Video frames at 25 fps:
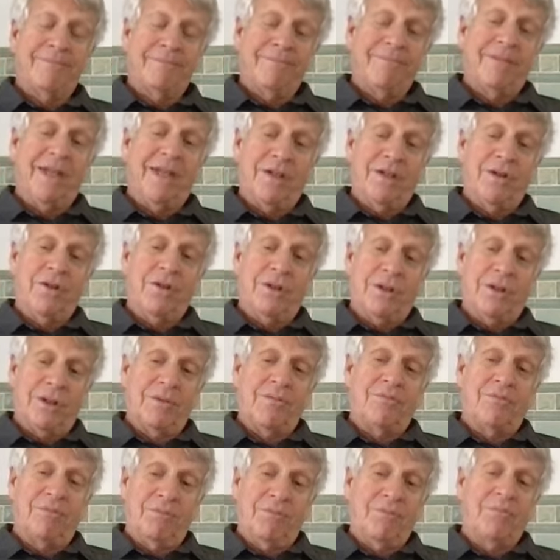then you
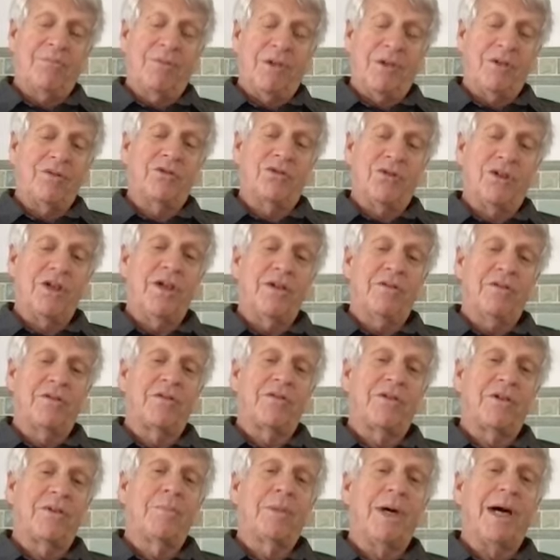could conceive
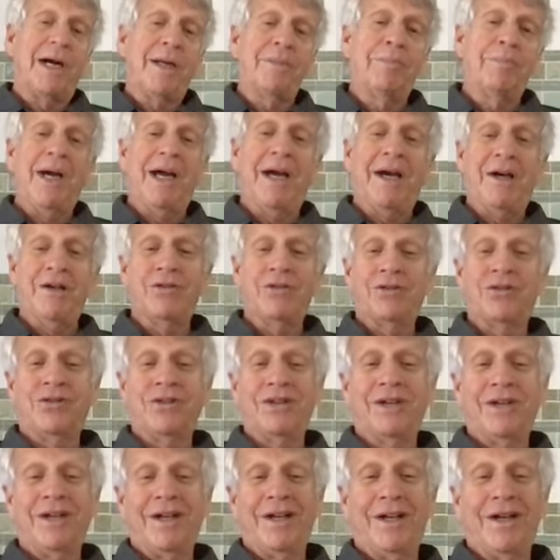of a bypass
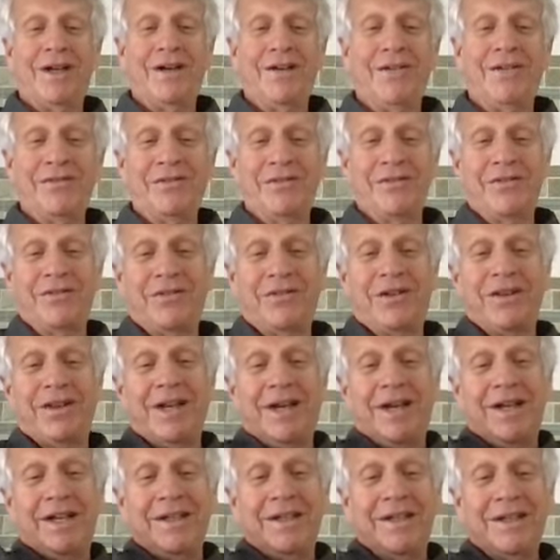for
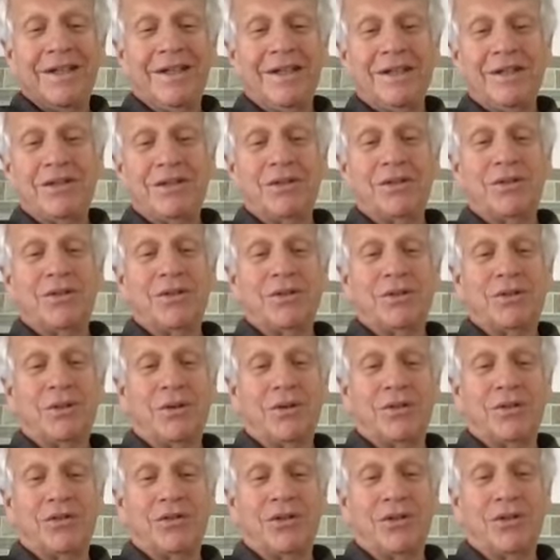that
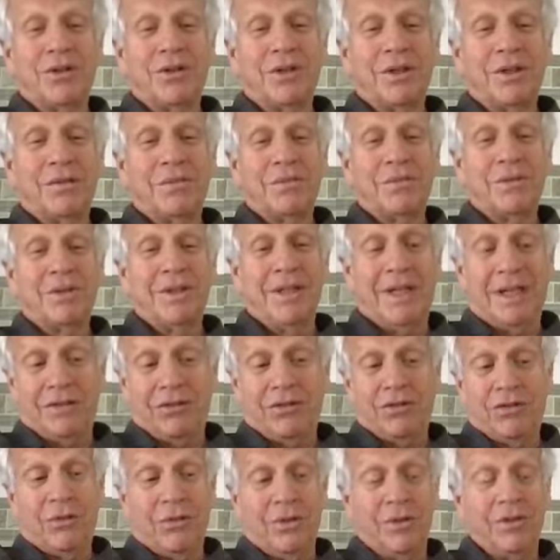short circuit. Not
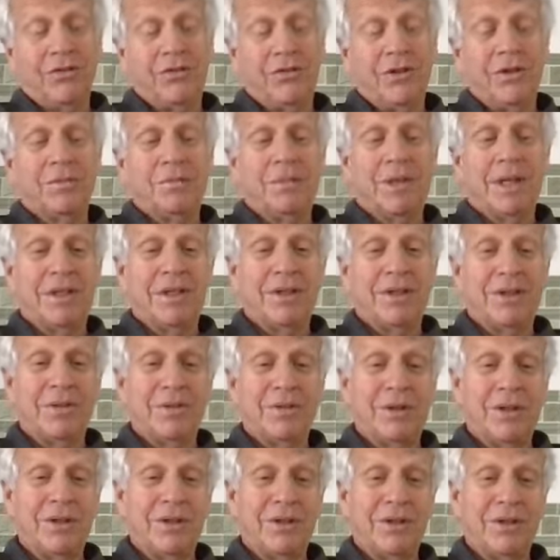so easy, but you
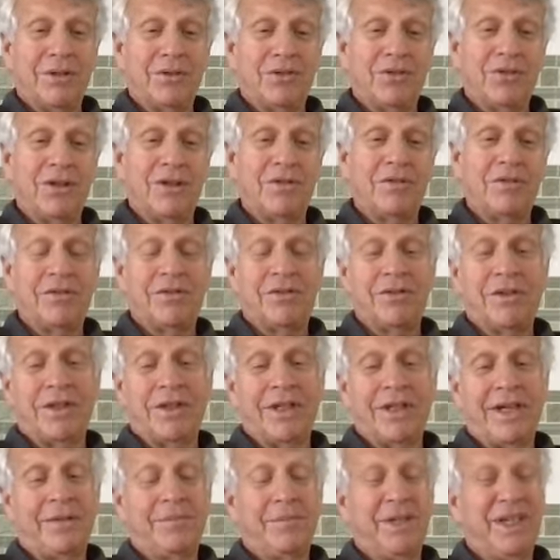can conceive of
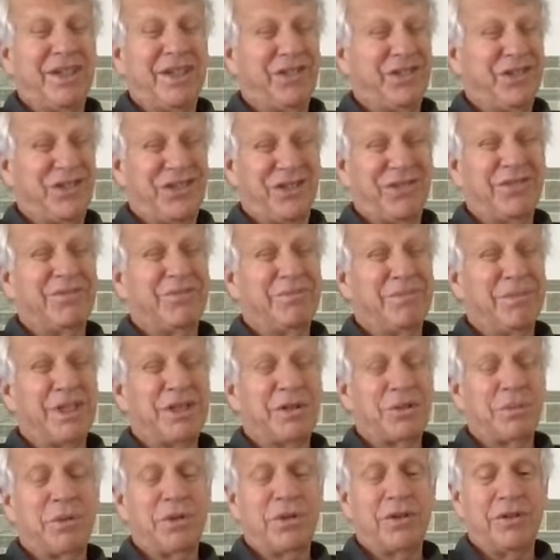it. MS,
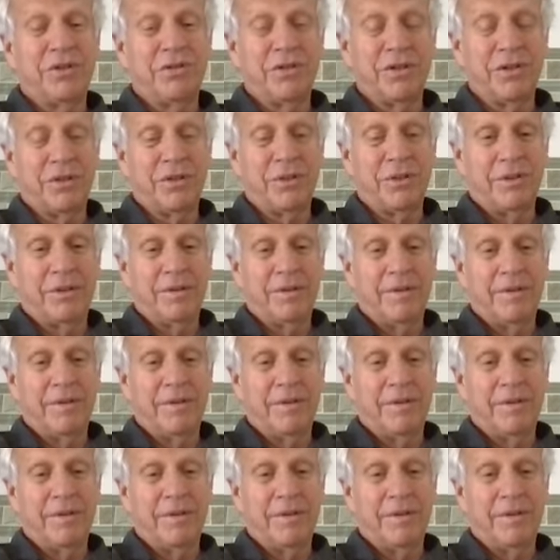much more difficult.